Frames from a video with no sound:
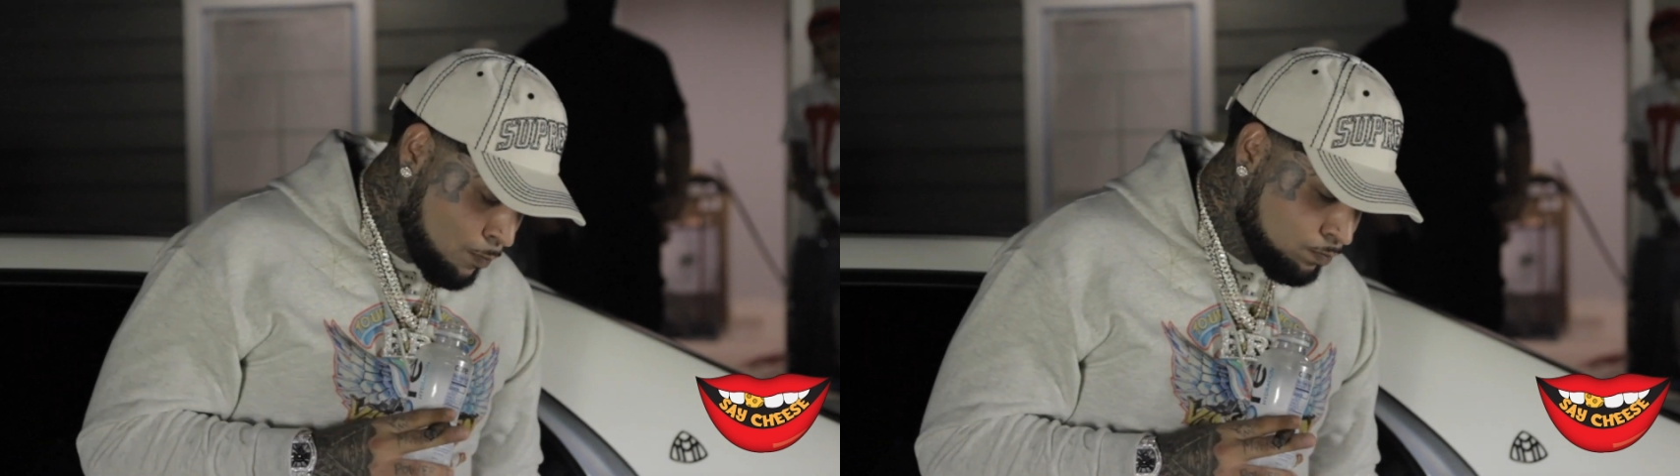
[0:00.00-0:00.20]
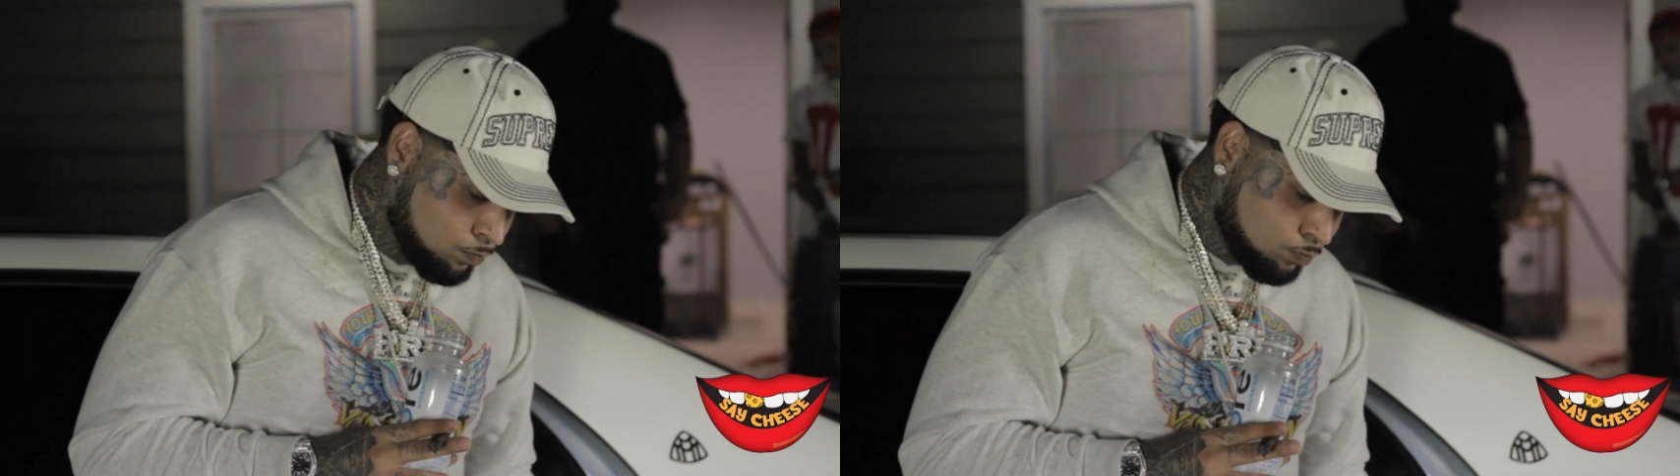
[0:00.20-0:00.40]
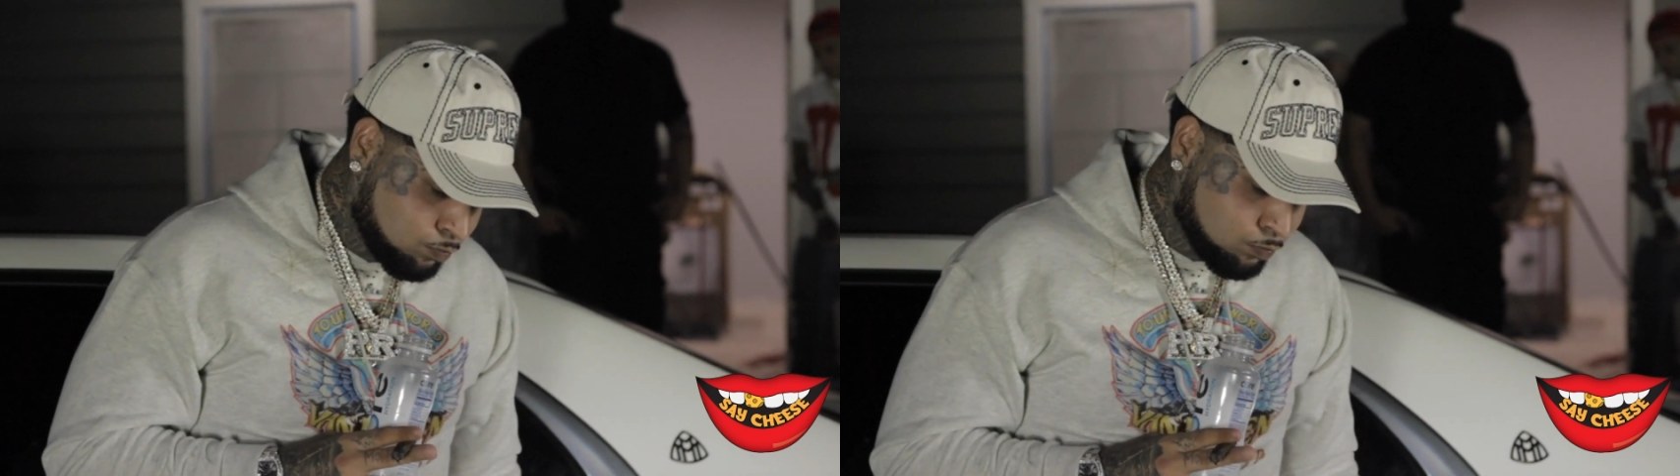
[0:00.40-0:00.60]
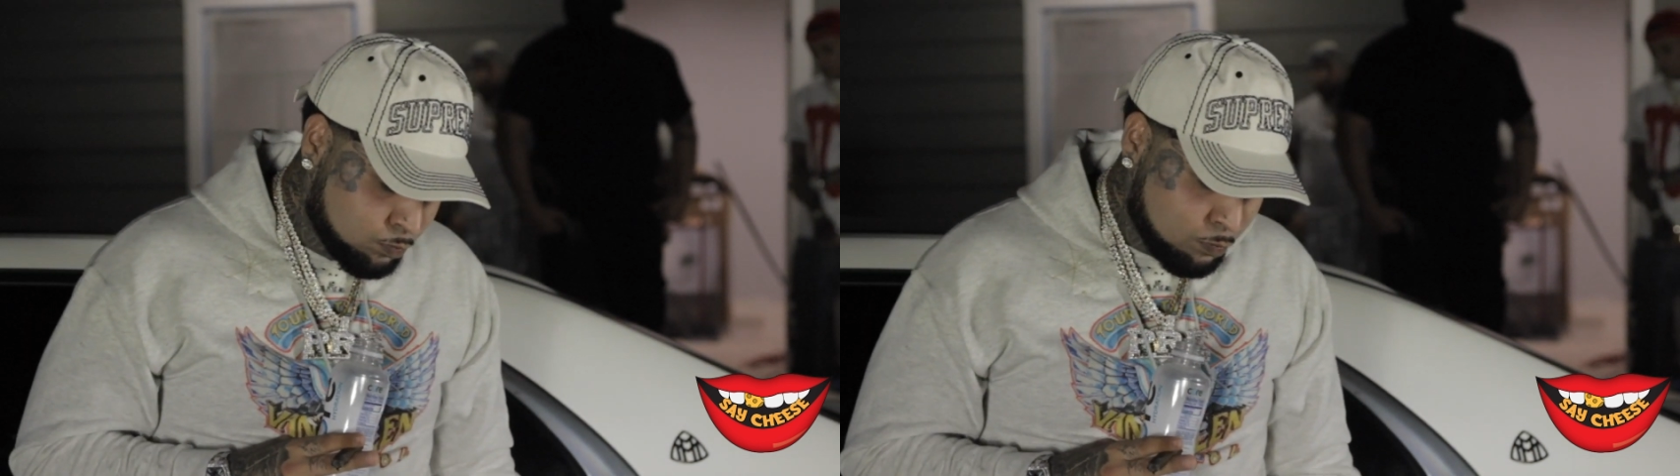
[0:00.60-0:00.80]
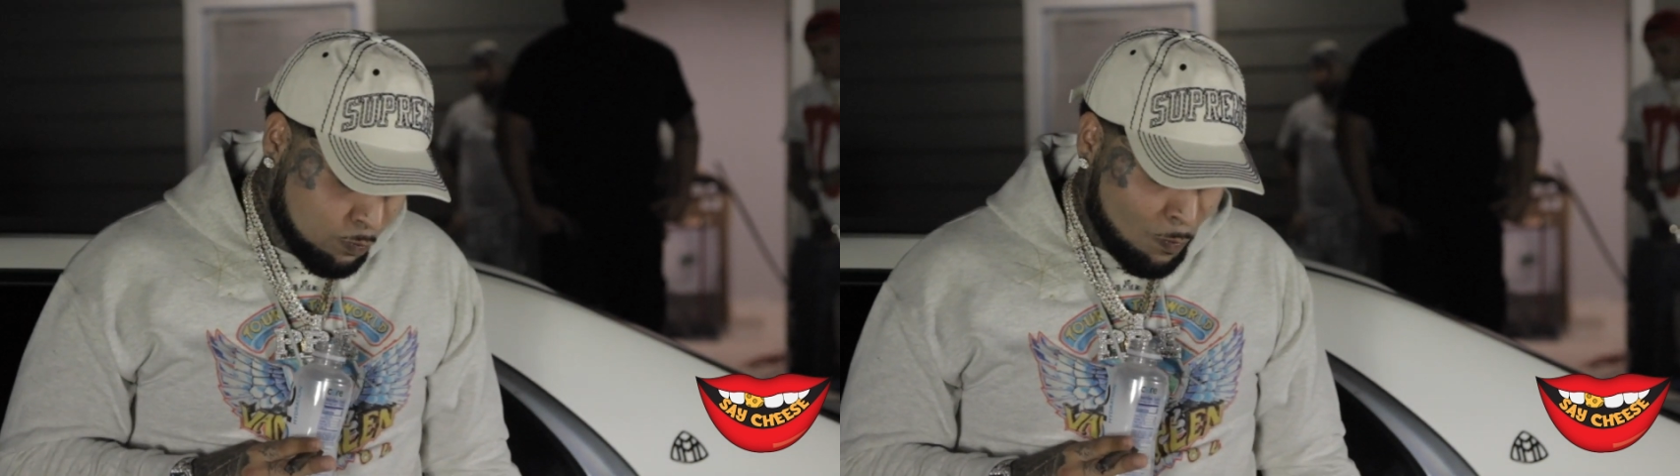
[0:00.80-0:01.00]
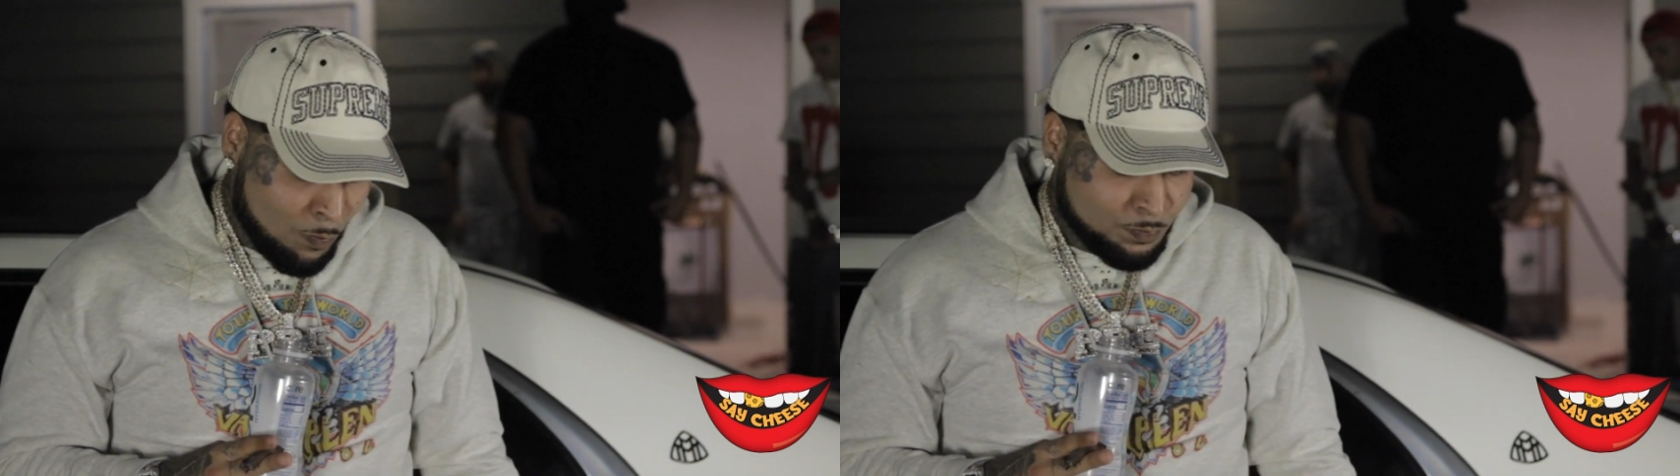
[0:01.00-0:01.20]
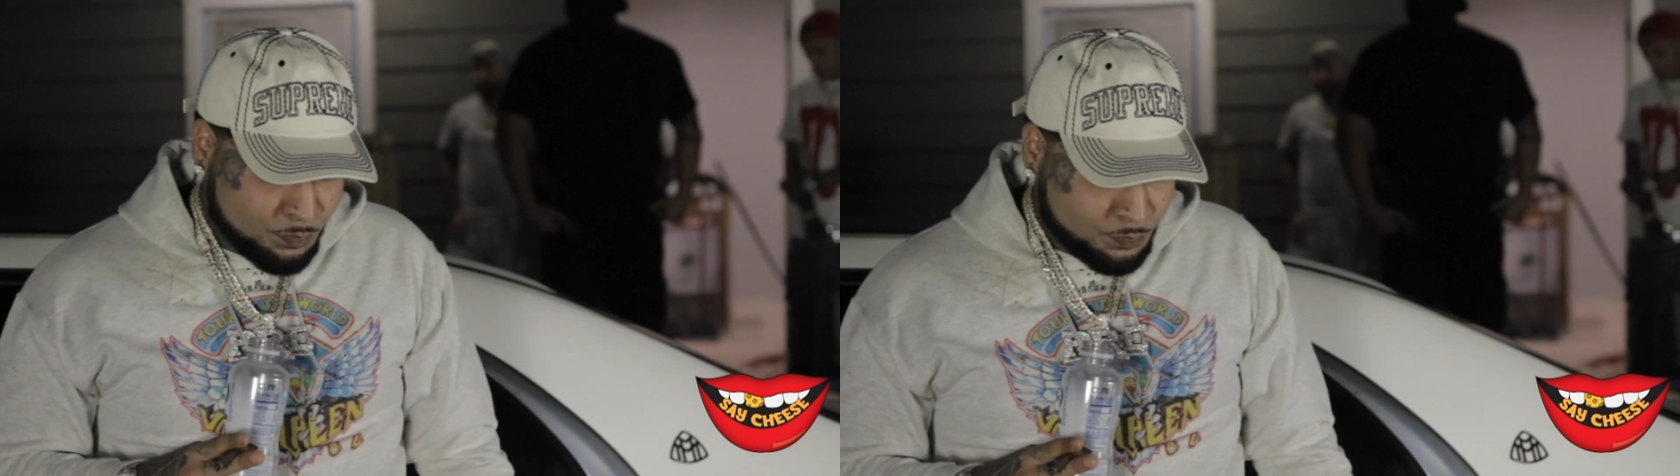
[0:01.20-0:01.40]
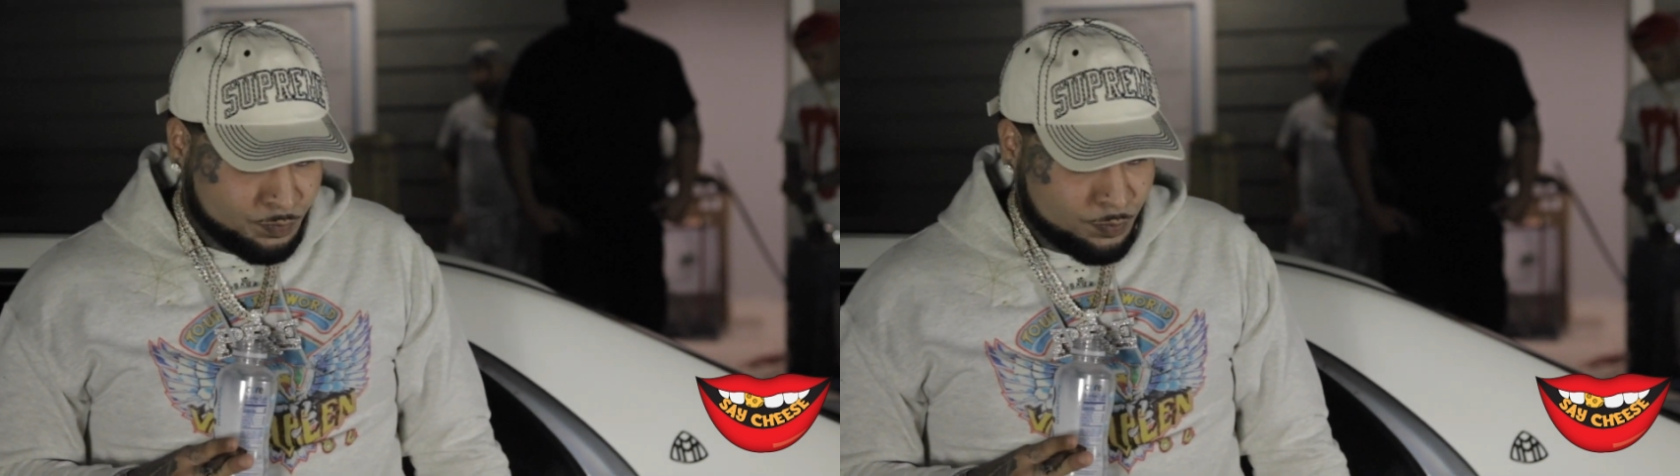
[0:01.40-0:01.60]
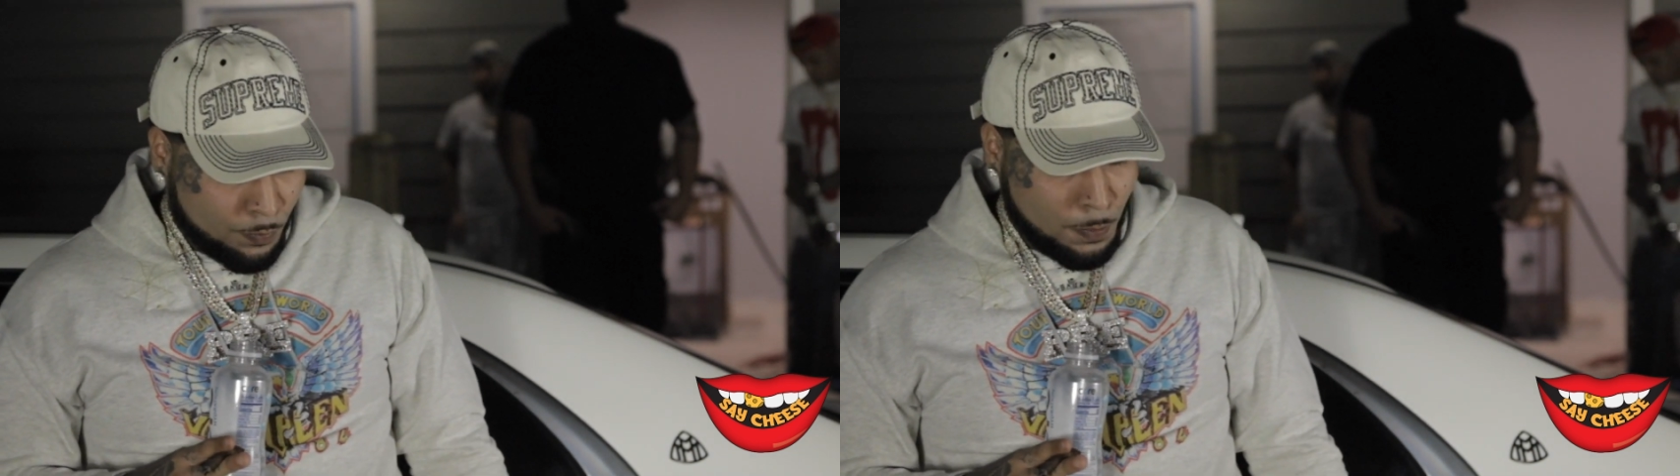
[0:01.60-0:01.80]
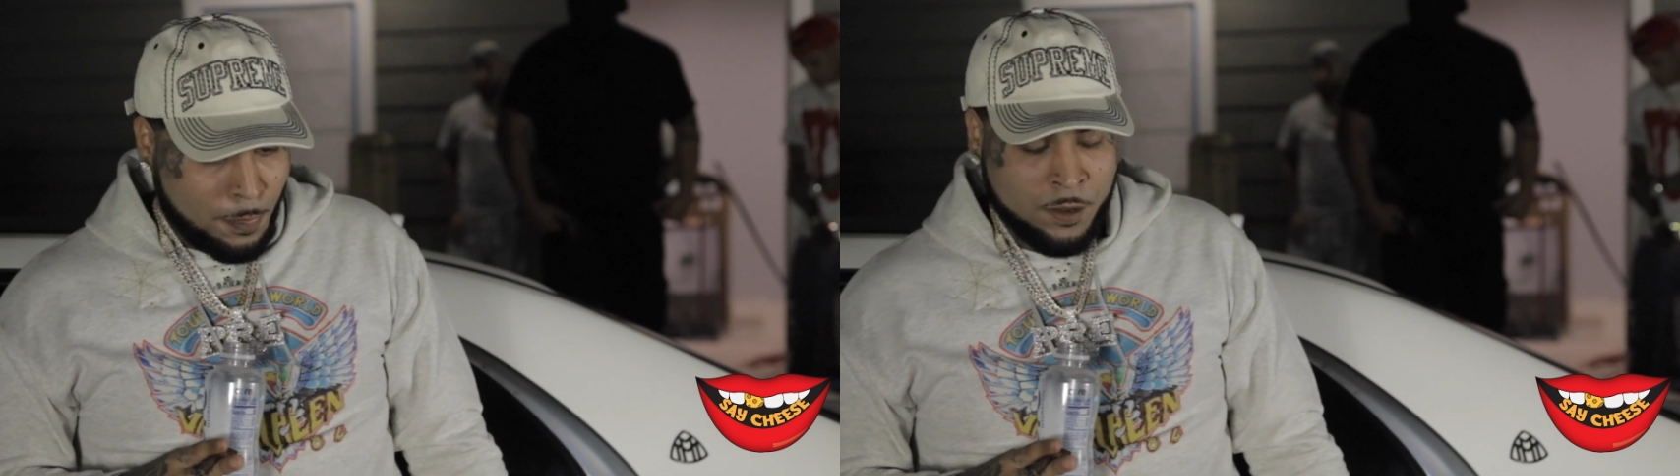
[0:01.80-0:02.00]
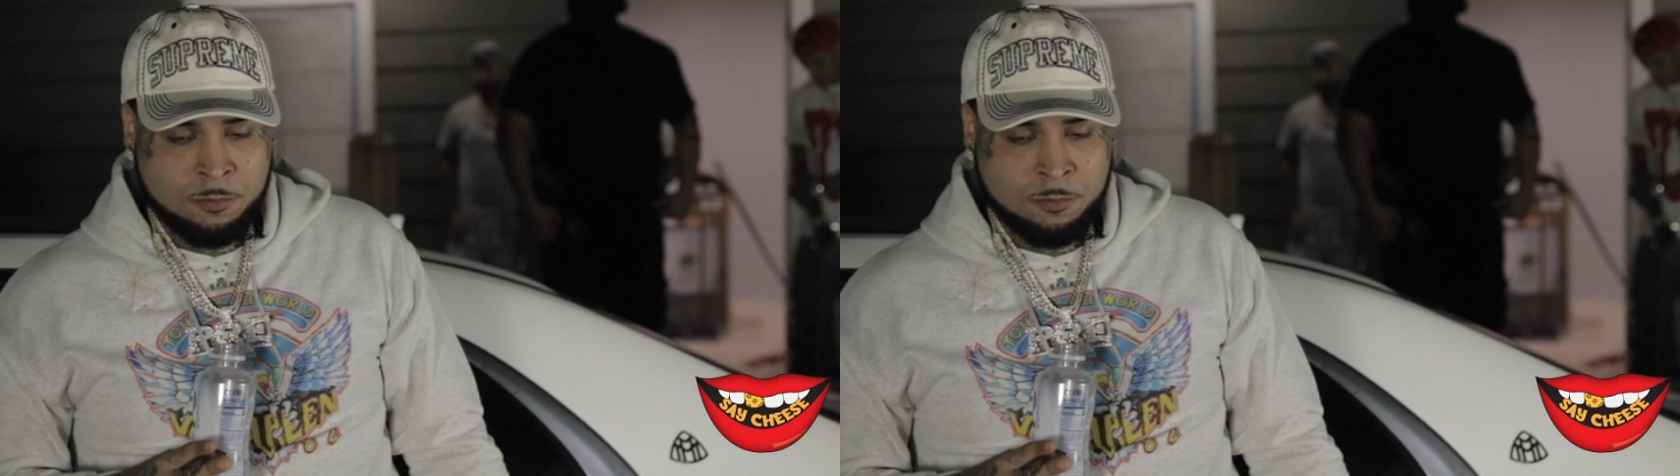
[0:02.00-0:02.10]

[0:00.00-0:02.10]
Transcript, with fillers: your friend, right? Are y'all friends?